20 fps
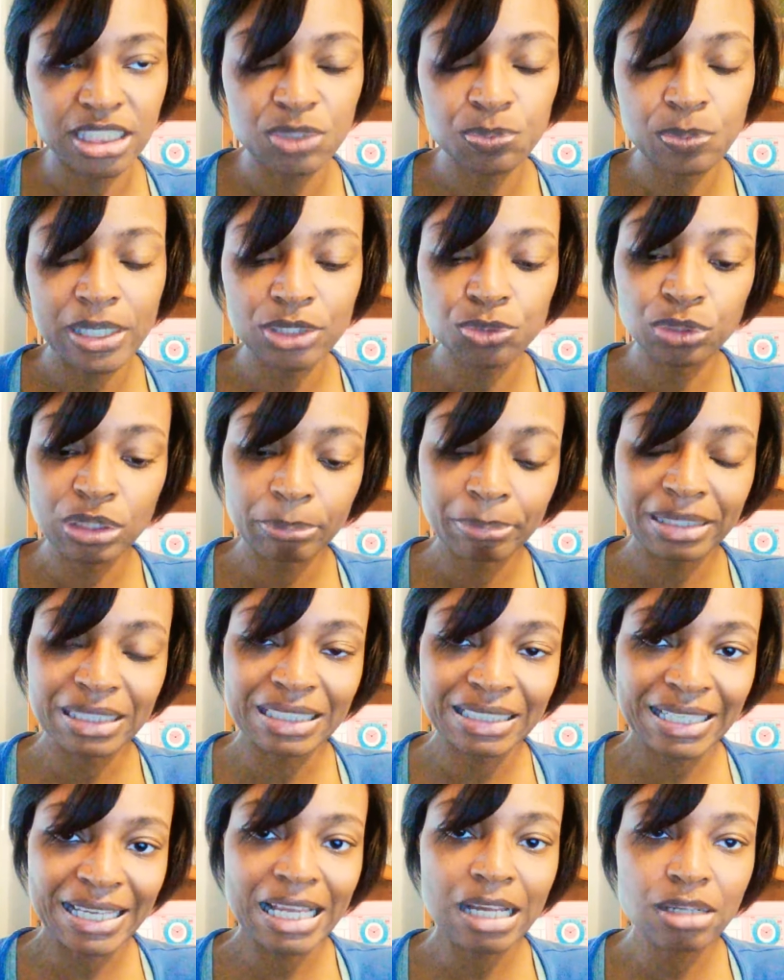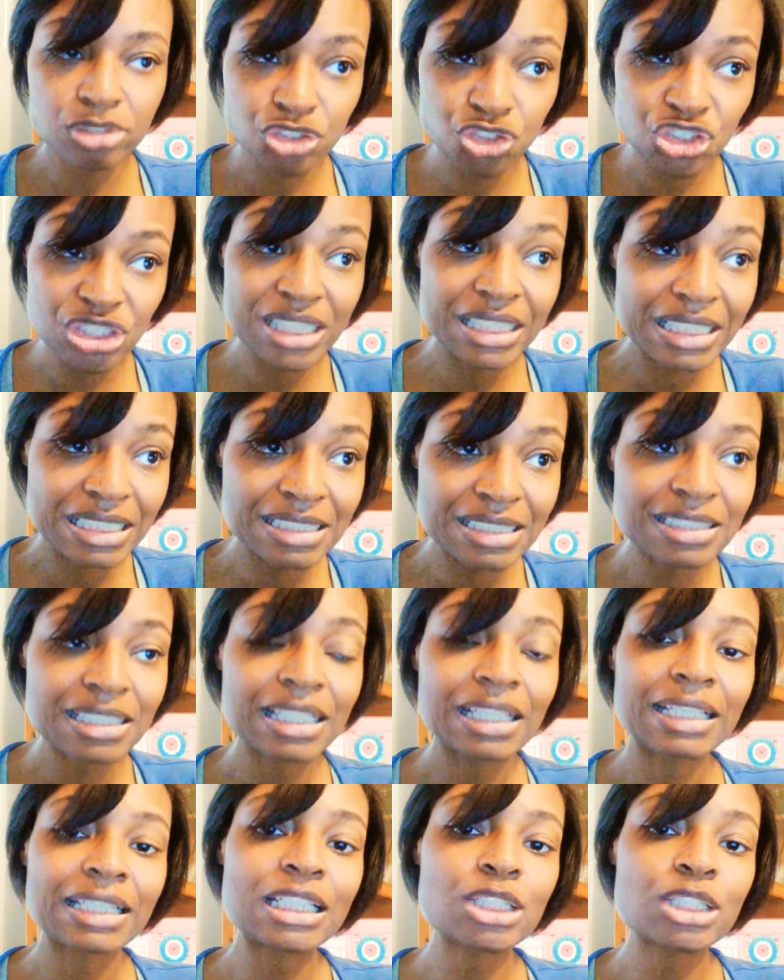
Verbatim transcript: That's why you can bet the cows and chickens